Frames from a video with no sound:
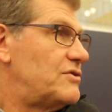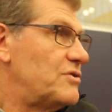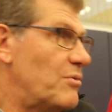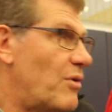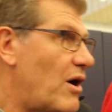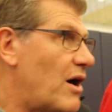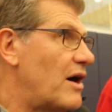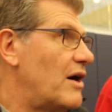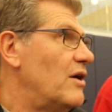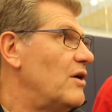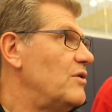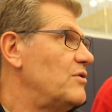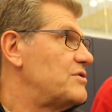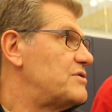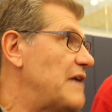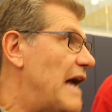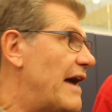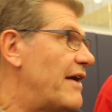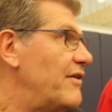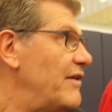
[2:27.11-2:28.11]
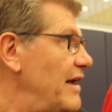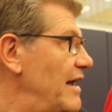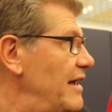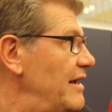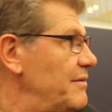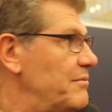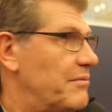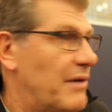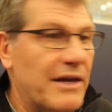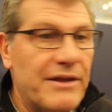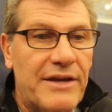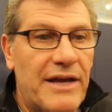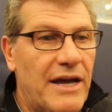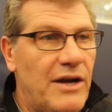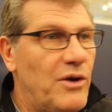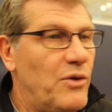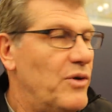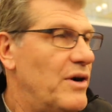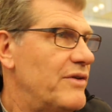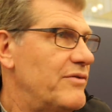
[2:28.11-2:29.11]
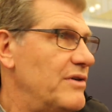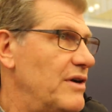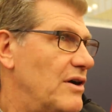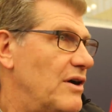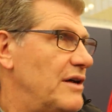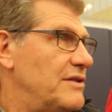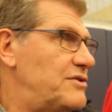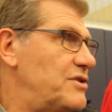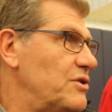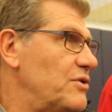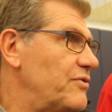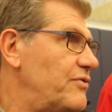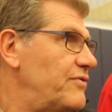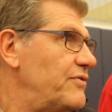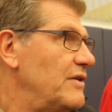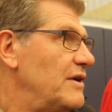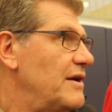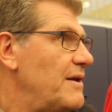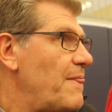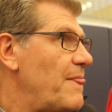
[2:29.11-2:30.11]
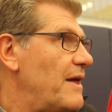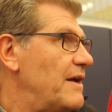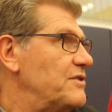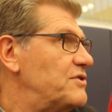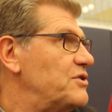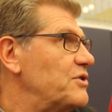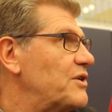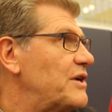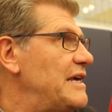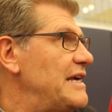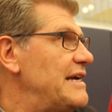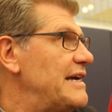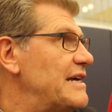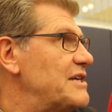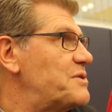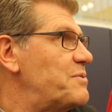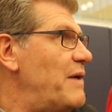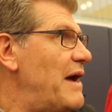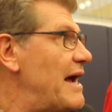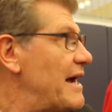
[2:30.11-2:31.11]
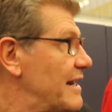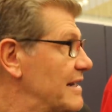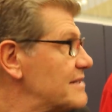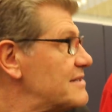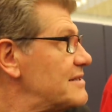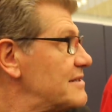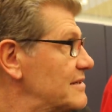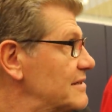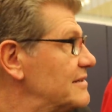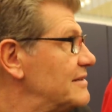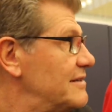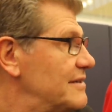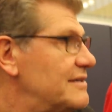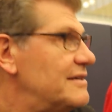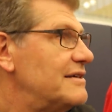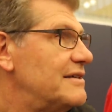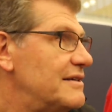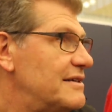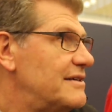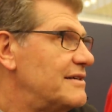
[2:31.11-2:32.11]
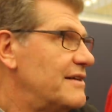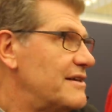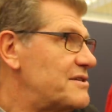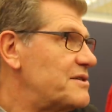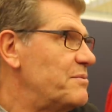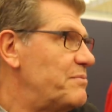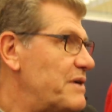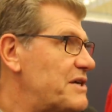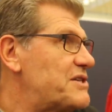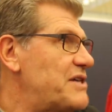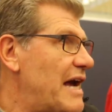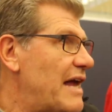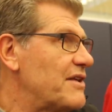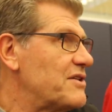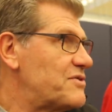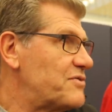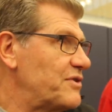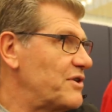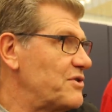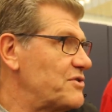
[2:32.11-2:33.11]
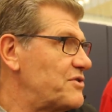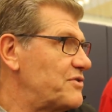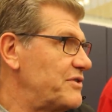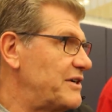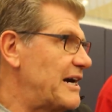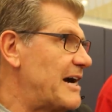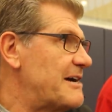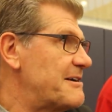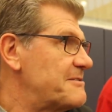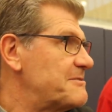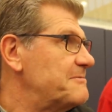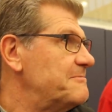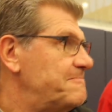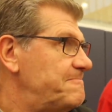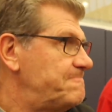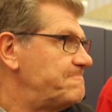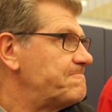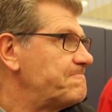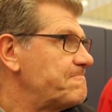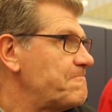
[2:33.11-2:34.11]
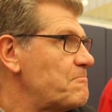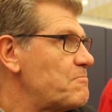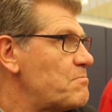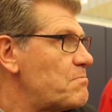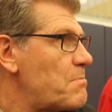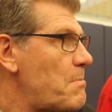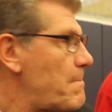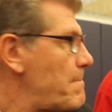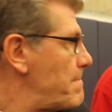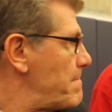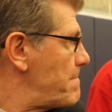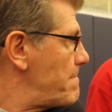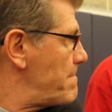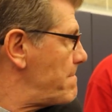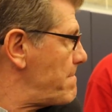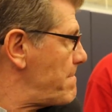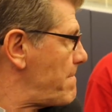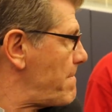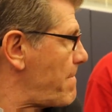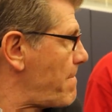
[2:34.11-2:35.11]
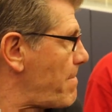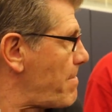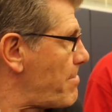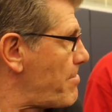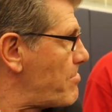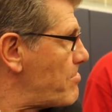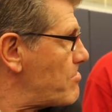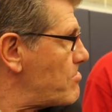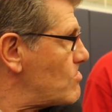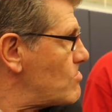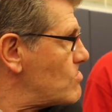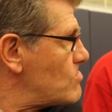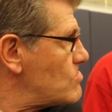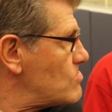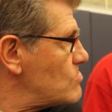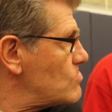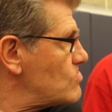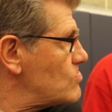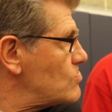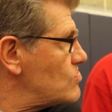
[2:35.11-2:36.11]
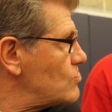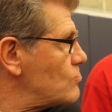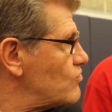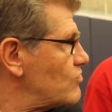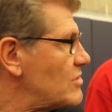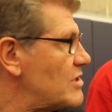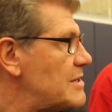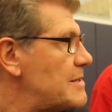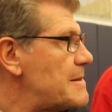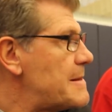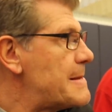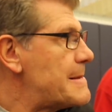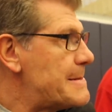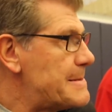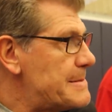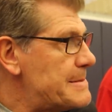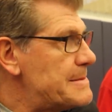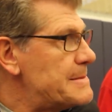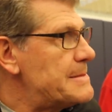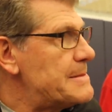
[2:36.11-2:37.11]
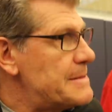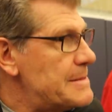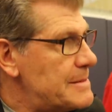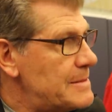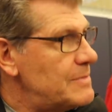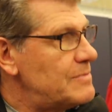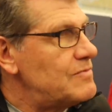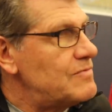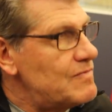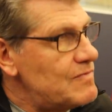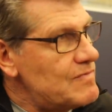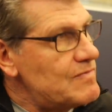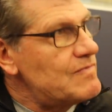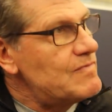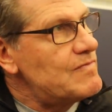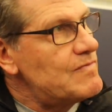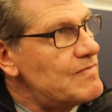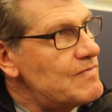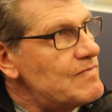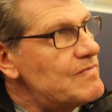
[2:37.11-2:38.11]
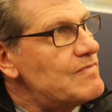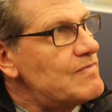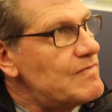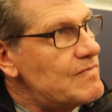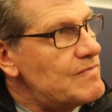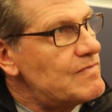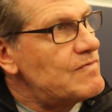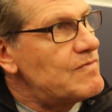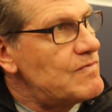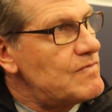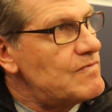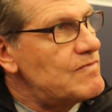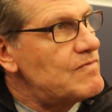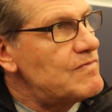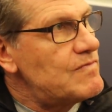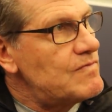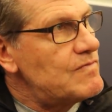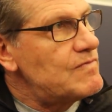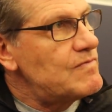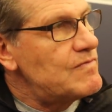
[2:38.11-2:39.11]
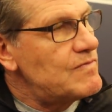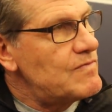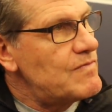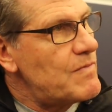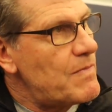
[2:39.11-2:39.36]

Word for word: tomorrow, Saturday, Monday, whoever knows, until until Kia gets back. It's it's a big challenge for those three guys. You said you wanted to see your team get lit up because they needed that. I mean, you didn't lose, but